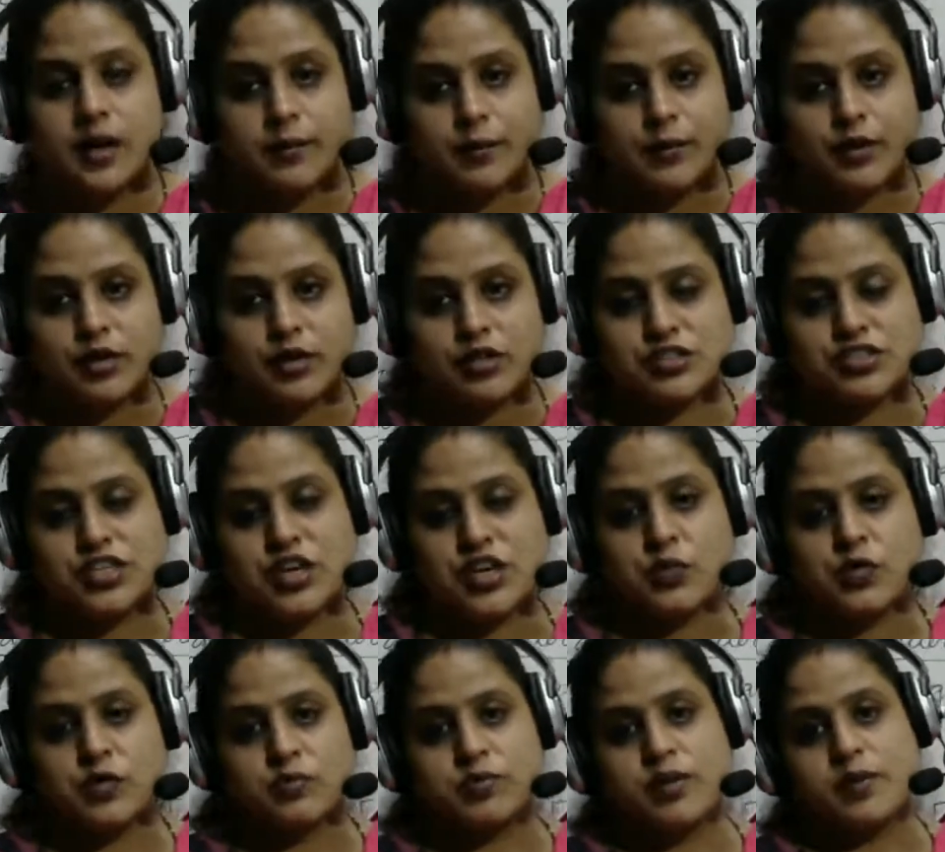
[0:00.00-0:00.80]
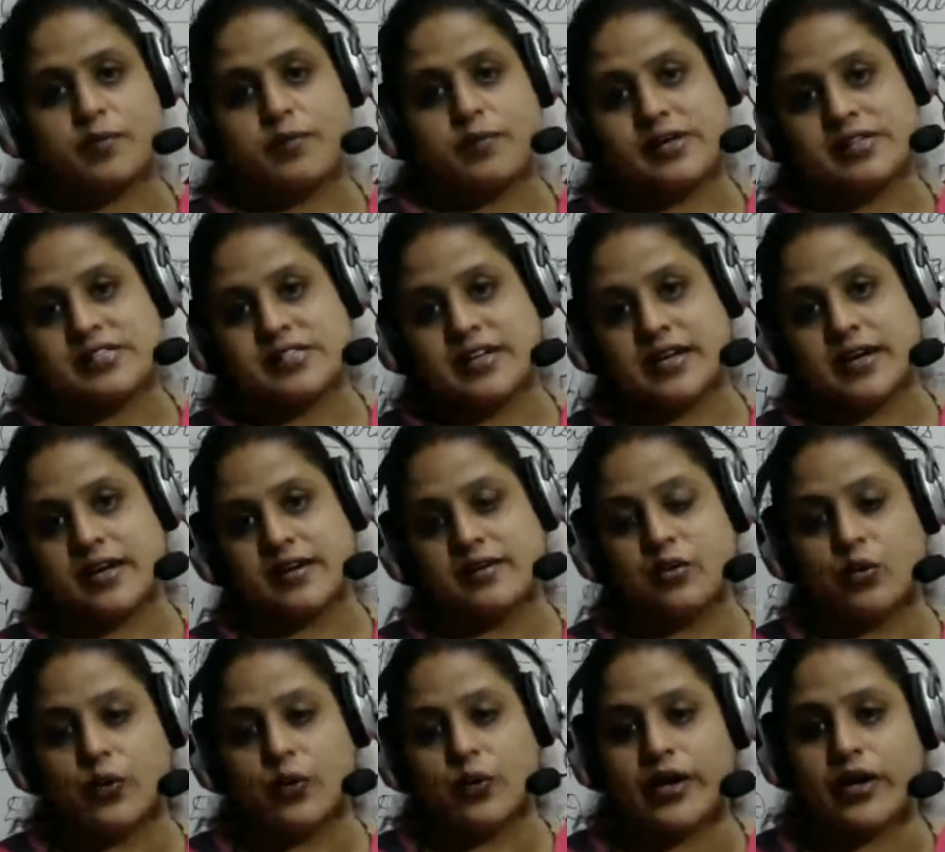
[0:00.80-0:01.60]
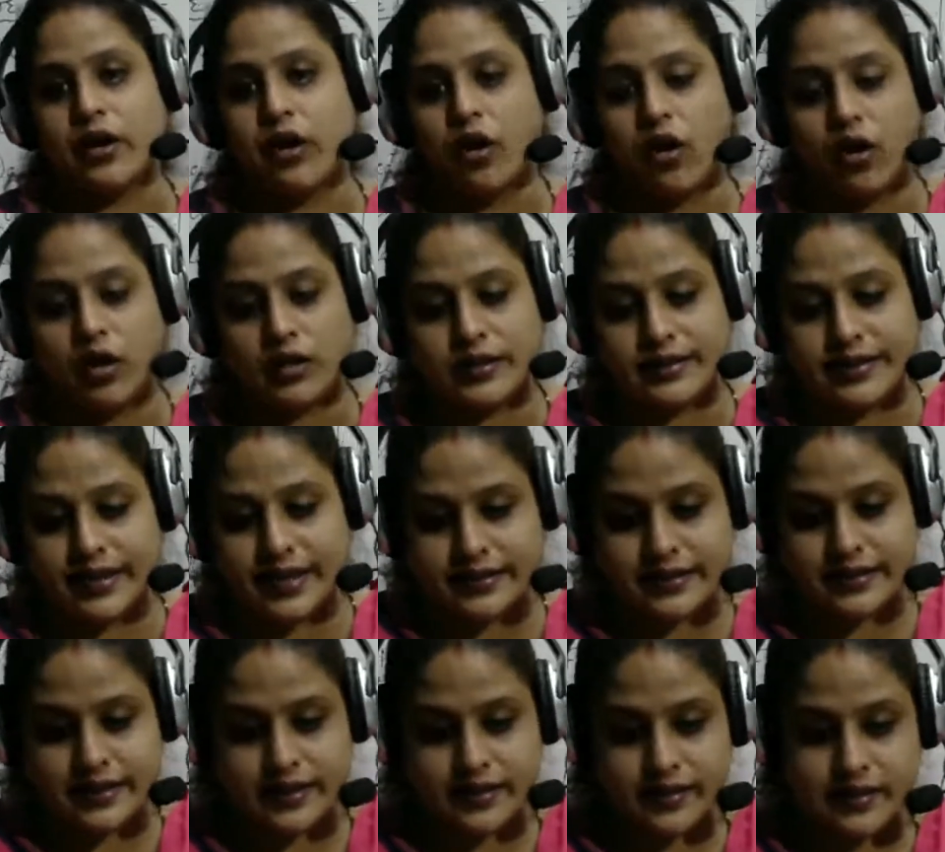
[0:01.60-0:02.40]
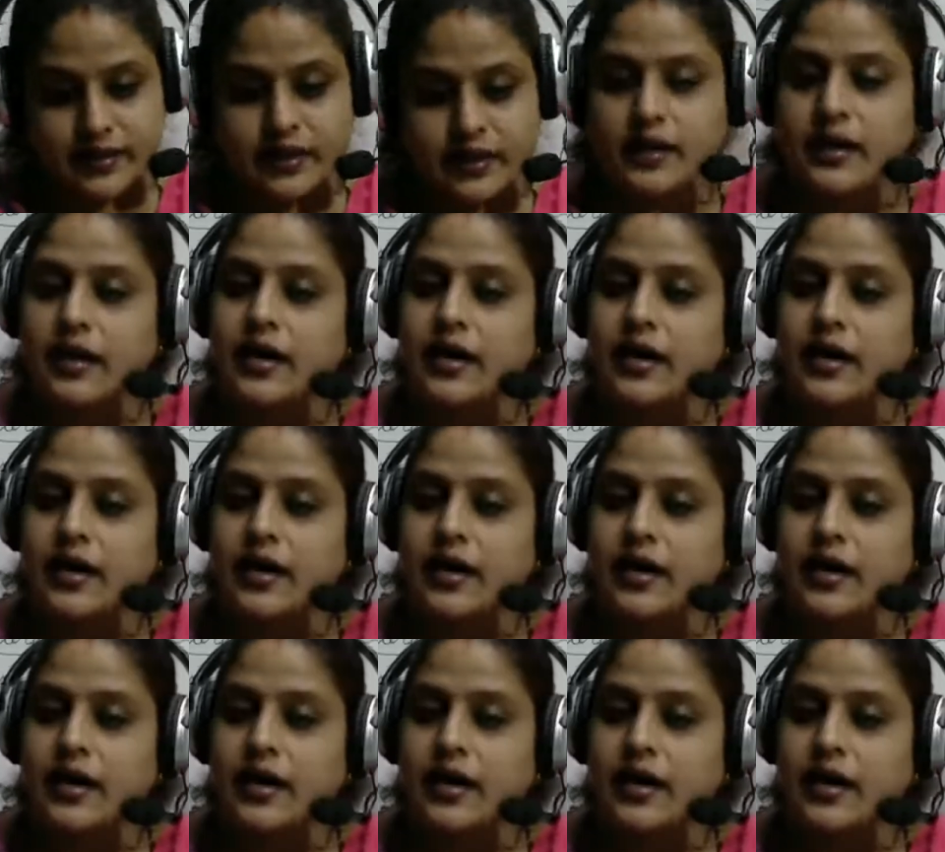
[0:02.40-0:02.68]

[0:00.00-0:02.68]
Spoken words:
because he would be busy in doing all the other